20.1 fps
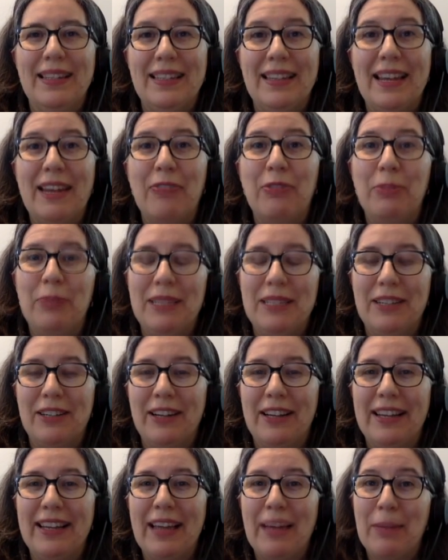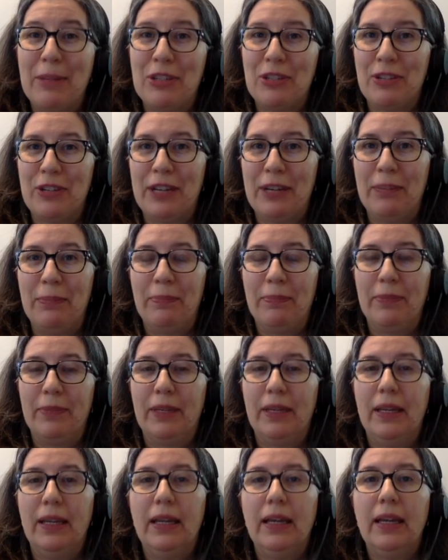Today we'll be starting chemistry.
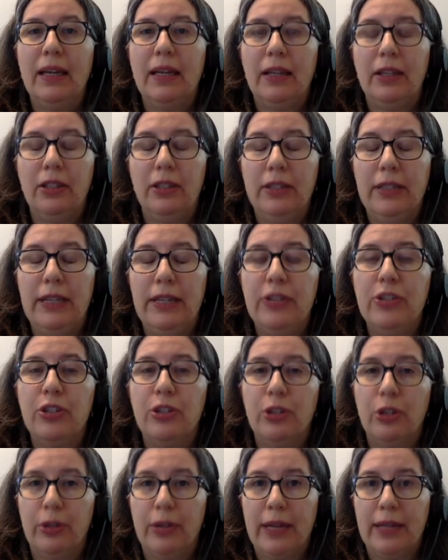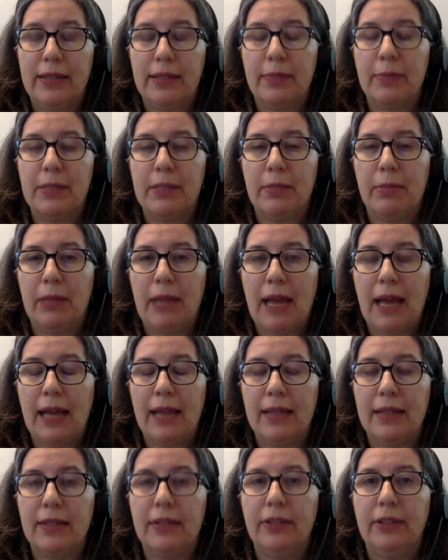You'll need to go get some
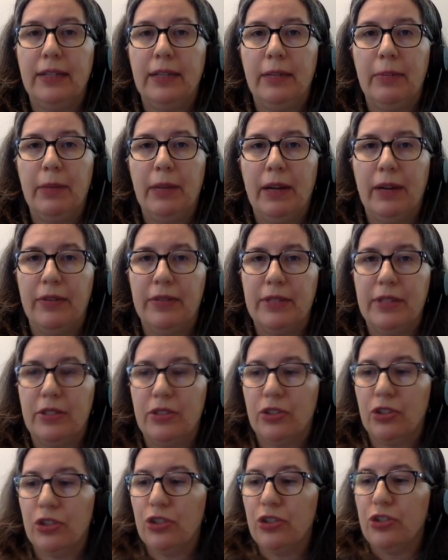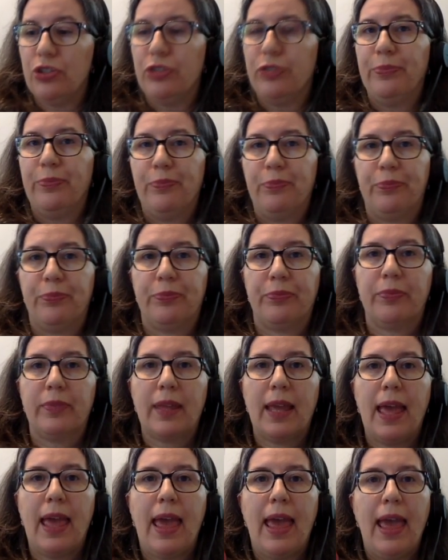supplies. You'll need a pair of scissors,
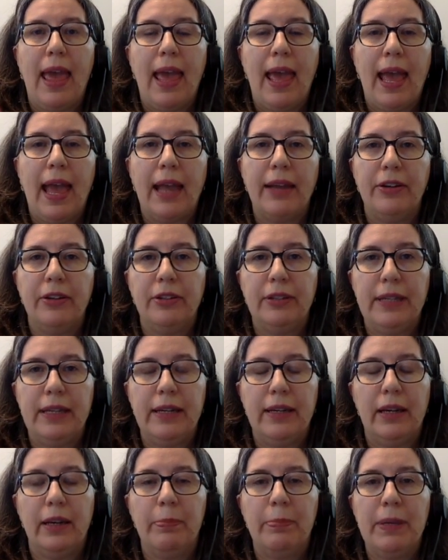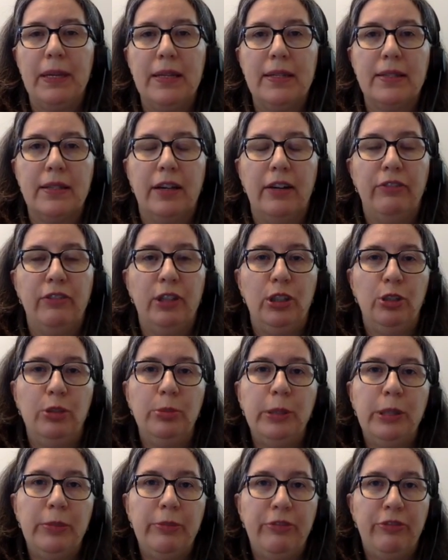and you'll need a piece of
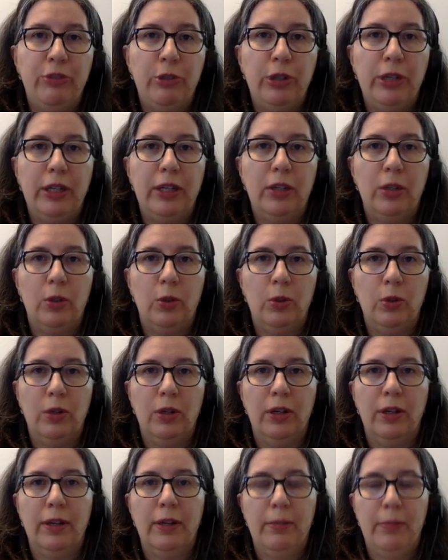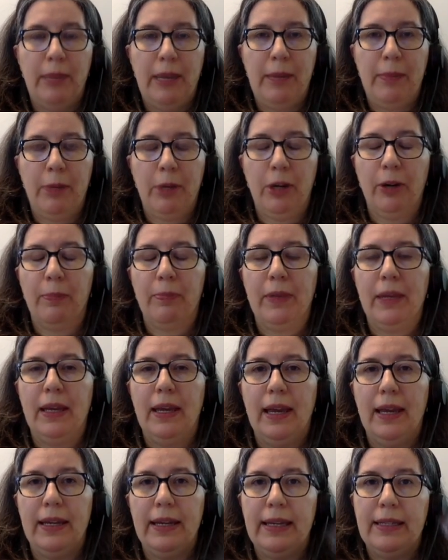aluminum foil or paper.
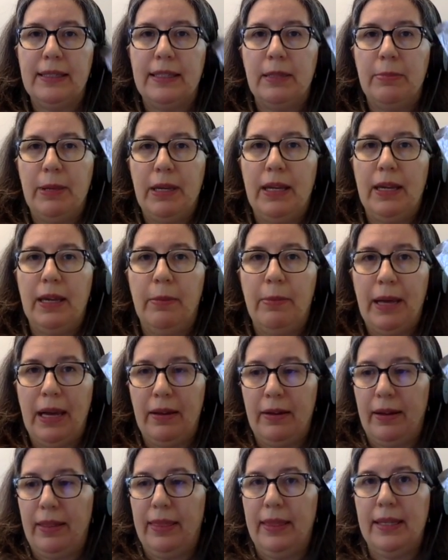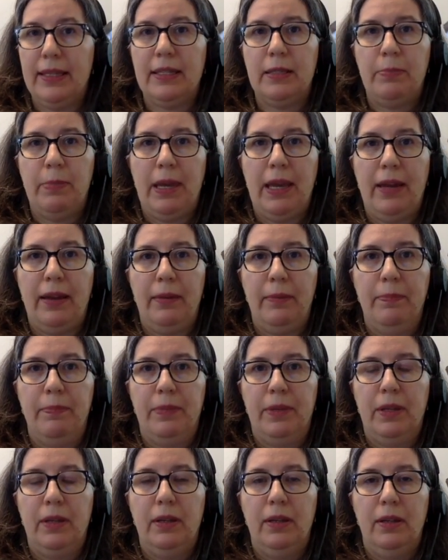It needs to be about this big.
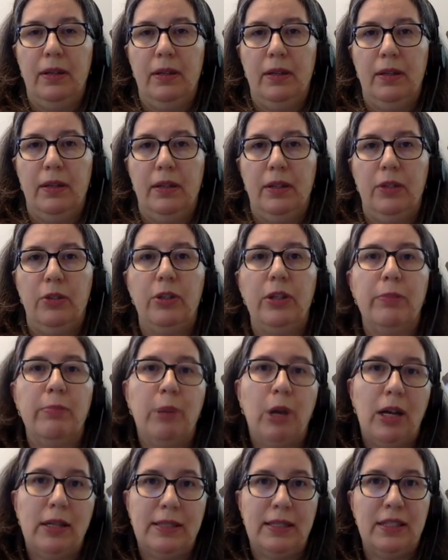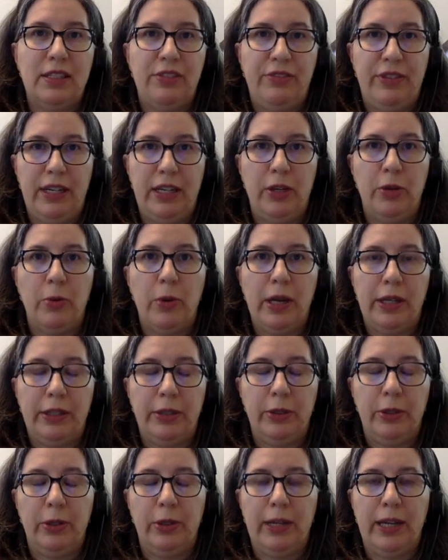You can pause this video while
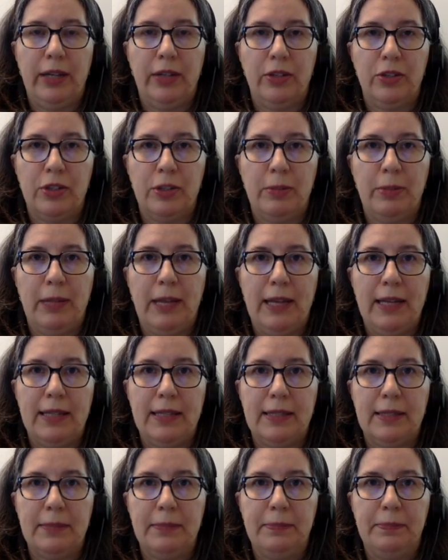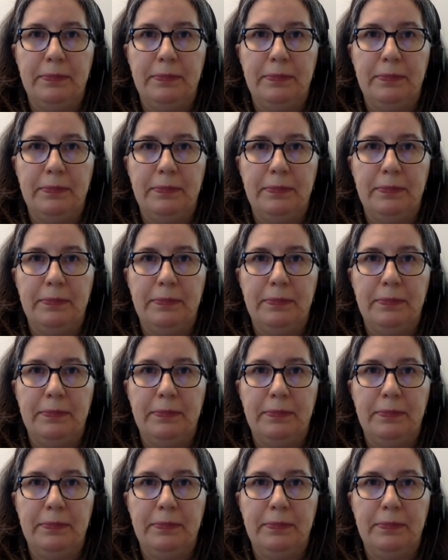you go get your supplies.